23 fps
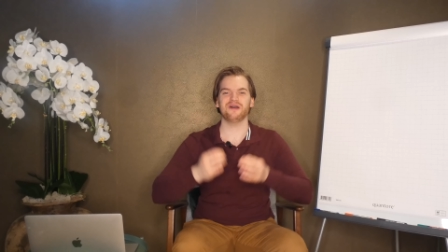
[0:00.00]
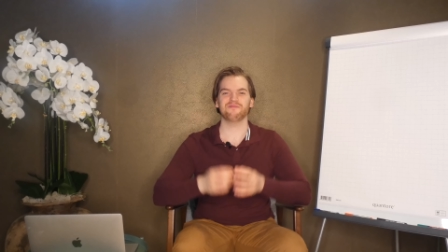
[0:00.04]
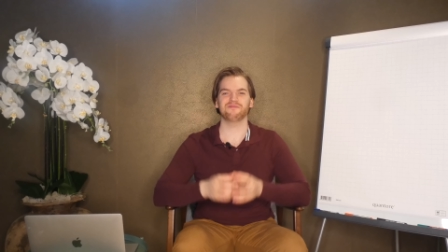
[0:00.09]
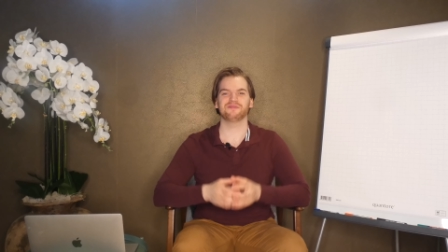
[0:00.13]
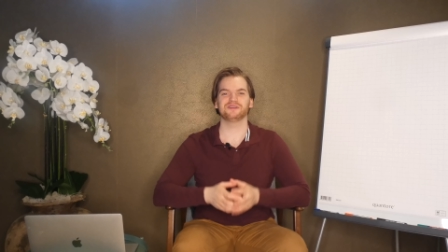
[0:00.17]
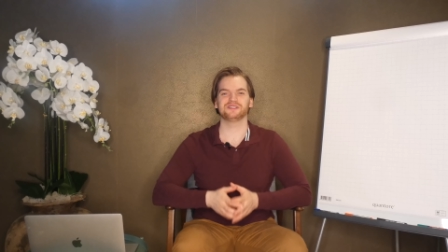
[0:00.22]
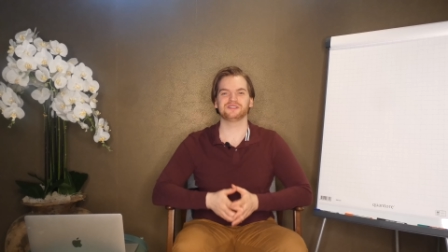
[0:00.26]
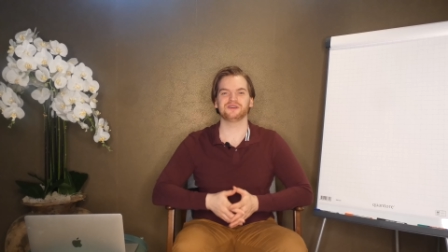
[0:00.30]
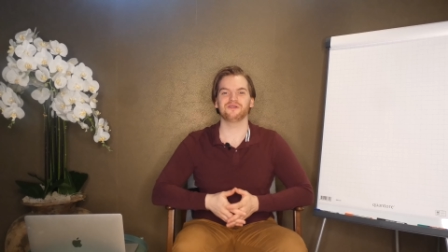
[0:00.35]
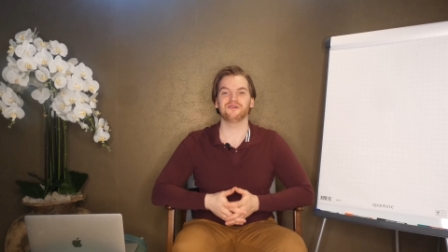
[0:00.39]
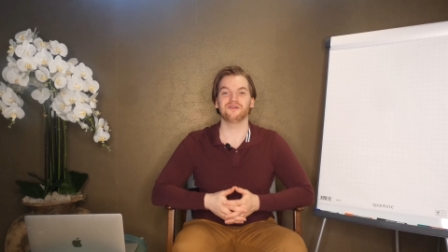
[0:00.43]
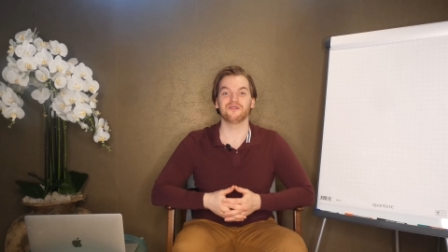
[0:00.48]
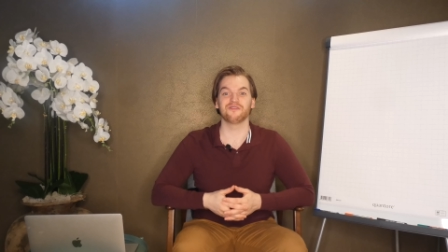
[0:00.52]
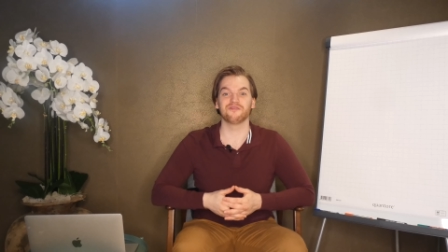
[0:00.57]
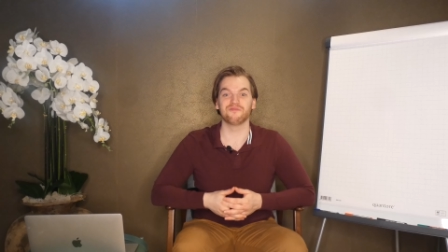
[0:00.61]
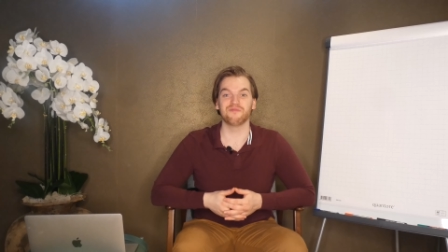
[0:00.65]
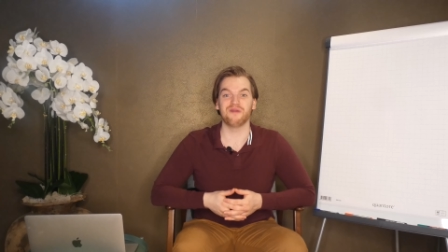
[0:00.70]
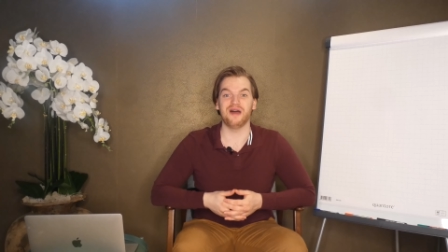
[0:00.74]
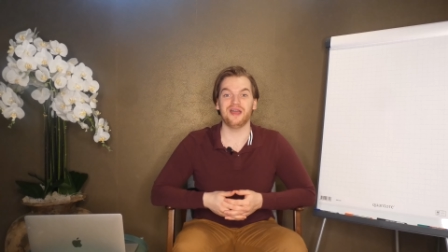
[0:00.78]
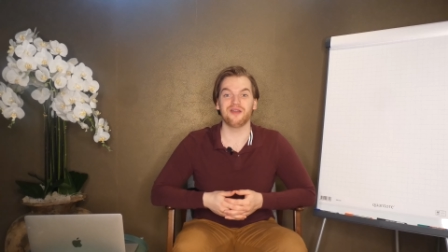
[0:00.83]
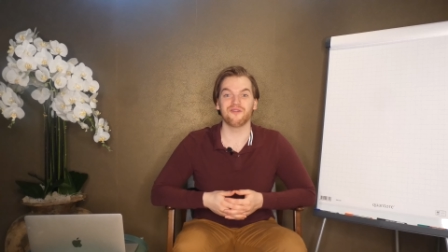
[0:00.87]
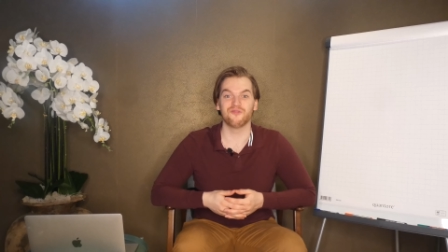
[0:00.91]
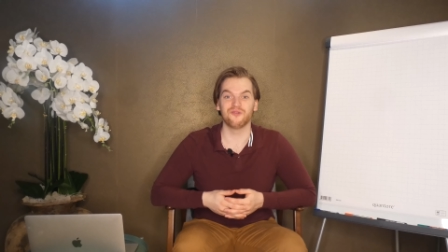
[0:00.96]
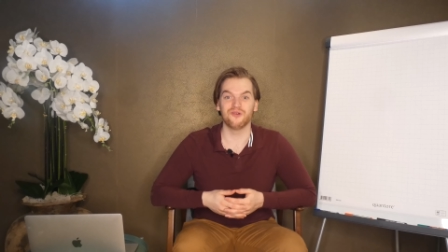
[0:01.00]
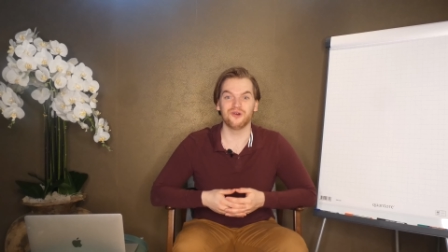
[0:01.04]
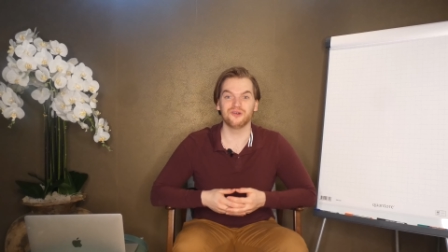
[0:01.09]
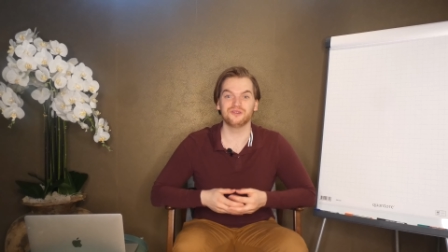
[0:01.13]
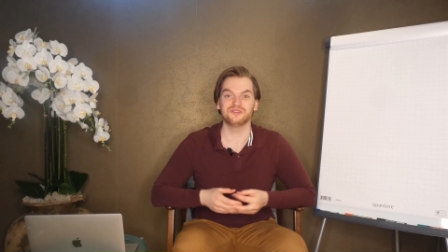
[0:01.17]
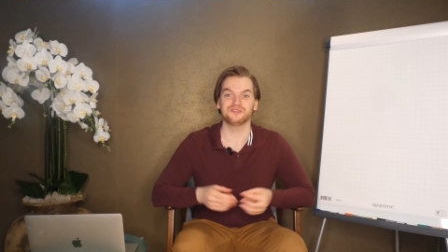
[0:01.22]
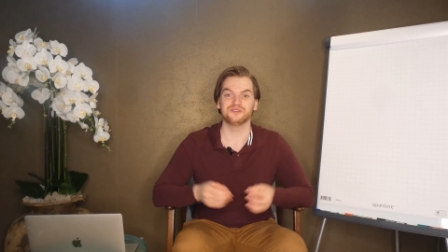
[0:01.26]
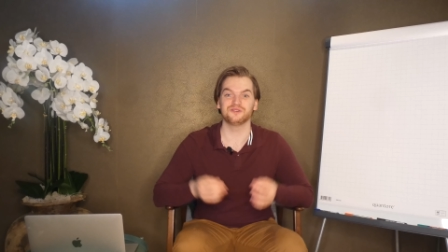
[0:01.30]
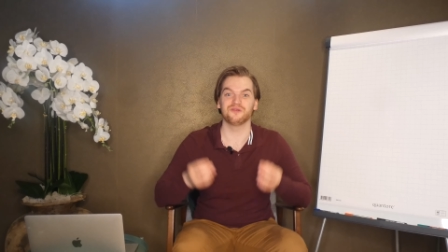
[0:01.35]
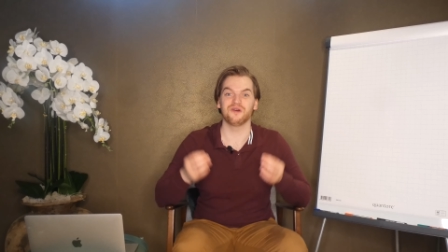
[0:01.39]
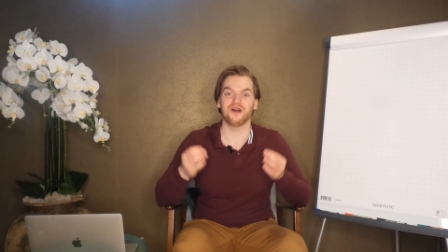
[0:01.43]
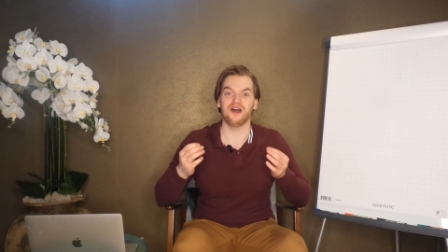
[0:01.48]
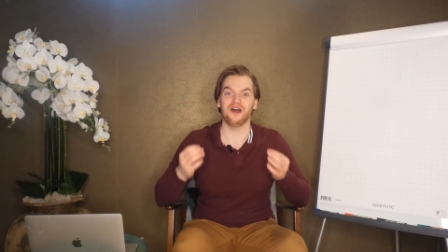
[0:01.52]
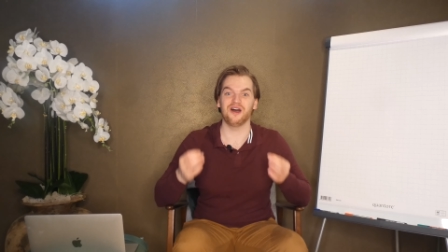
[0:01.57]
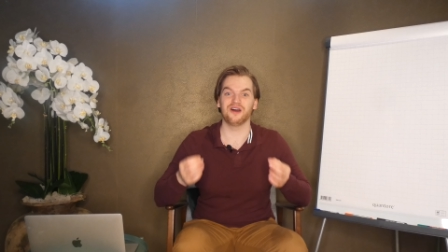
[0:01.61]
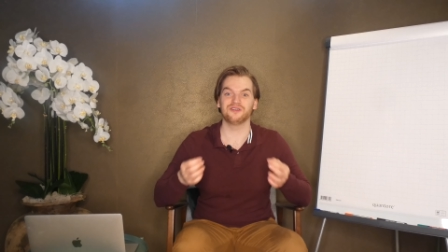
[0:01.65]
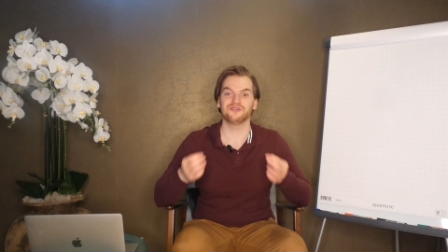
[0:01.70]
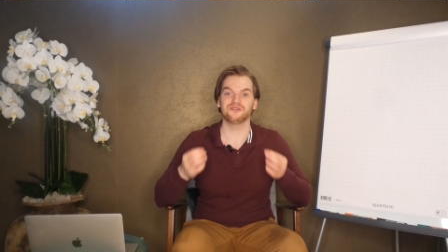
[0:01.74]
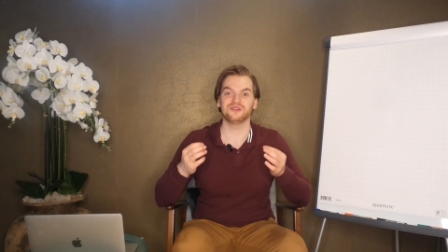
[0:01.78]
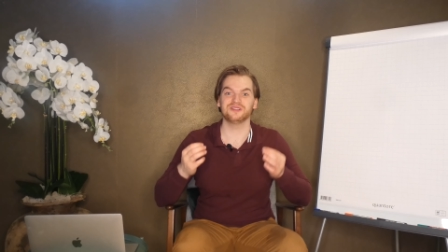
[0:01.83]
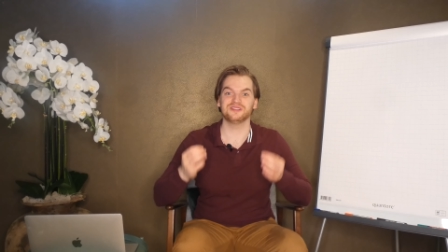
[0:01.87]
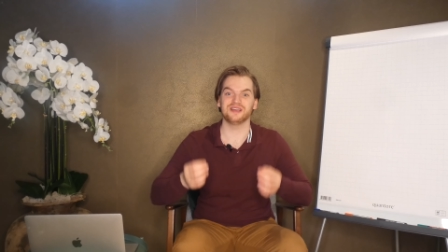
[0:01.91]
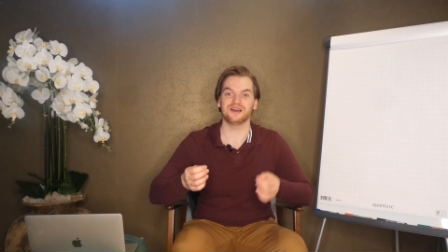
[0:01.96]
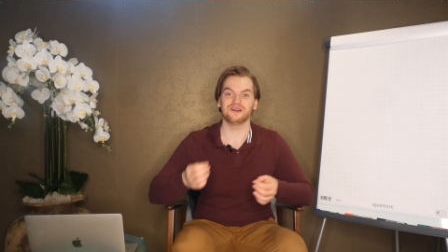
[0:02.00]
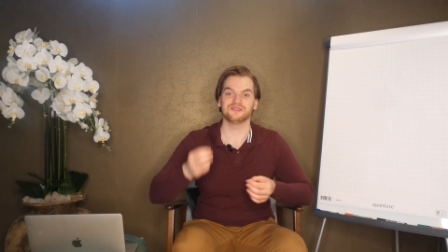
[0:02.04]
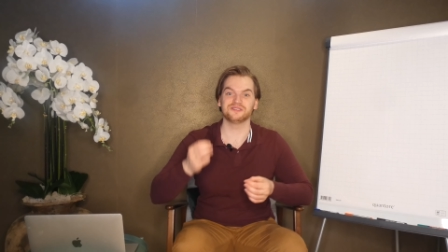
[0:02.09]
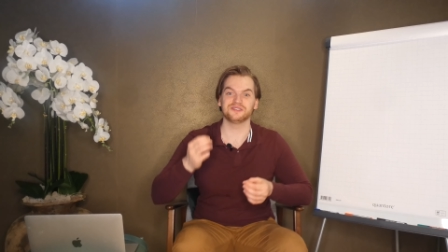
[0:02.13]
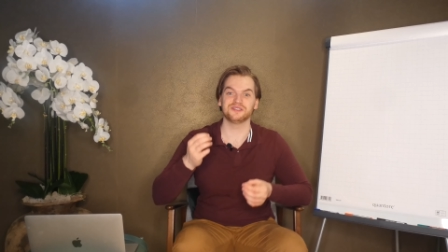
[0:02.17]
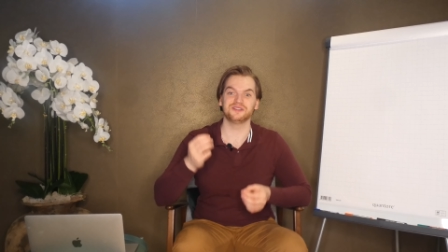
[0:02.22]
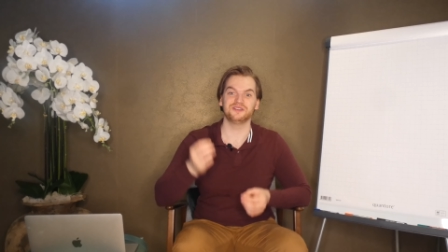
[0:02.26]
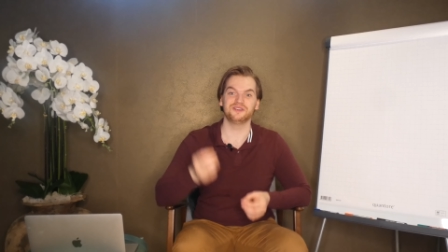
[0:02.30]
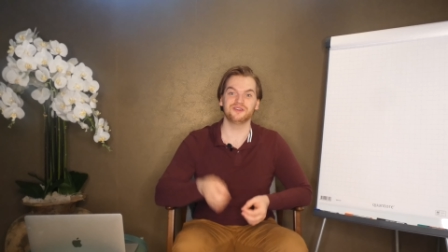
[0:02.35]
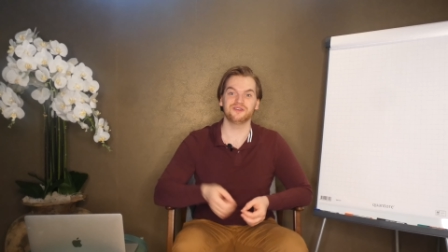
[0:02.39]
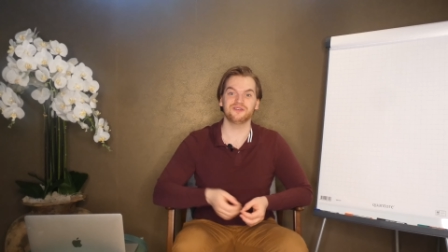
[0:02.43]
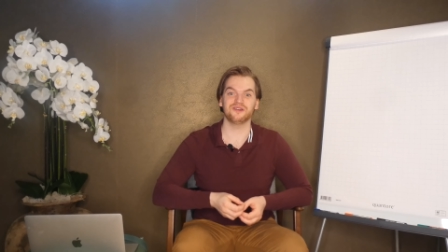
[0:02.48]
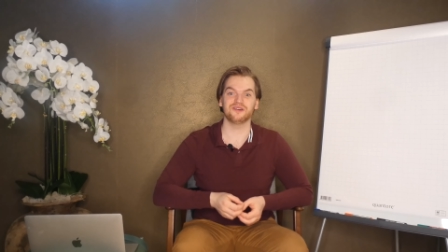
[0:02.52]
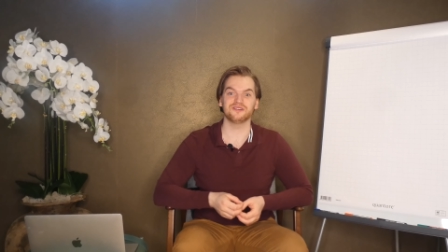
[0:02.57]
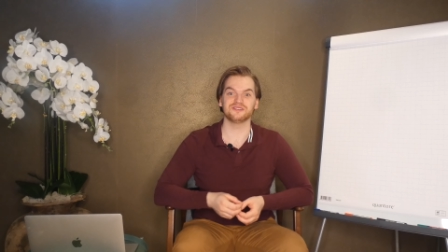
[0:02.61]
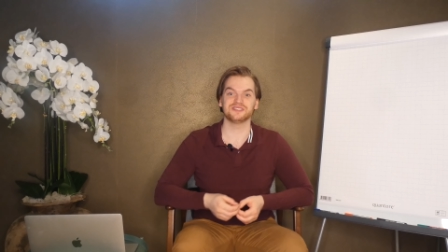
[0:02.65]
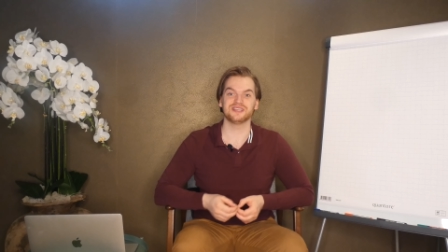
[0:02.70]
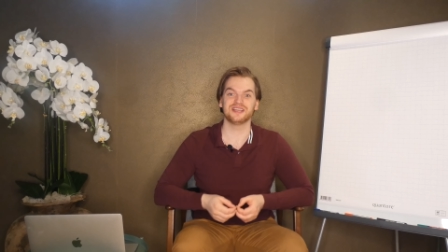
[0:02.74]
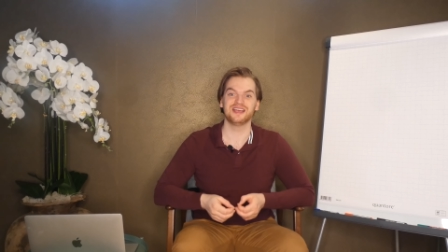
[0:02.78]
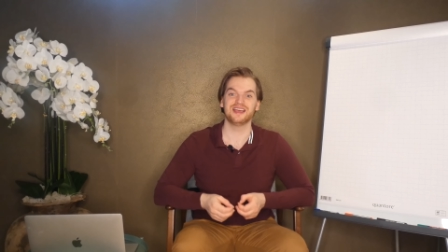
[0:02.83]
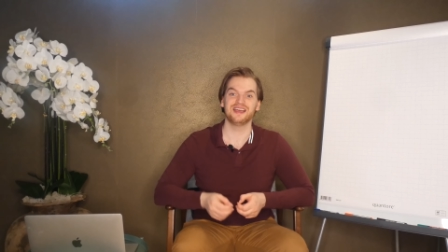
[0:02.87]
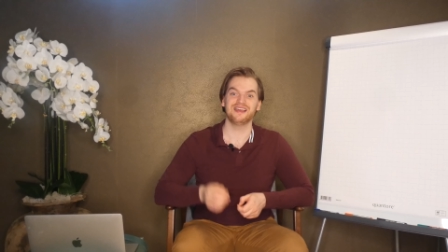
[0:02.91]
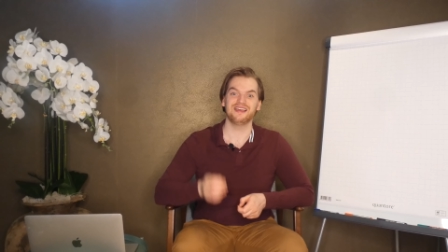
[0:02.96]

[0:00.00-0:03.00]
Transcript: episode of my road to one hundred thousand euros.